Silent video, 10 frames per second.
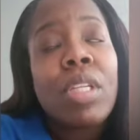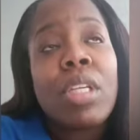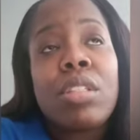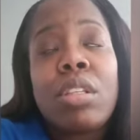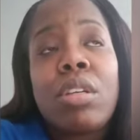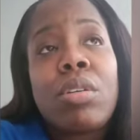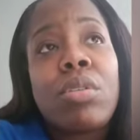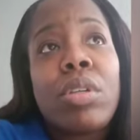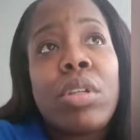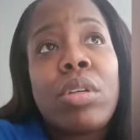And
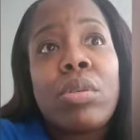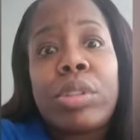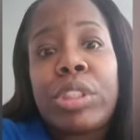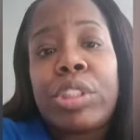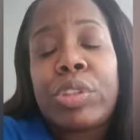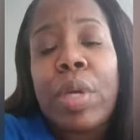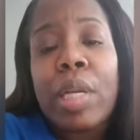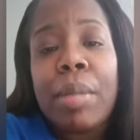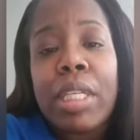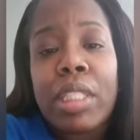so, you know, she's
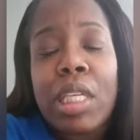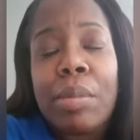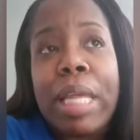trying to make it seem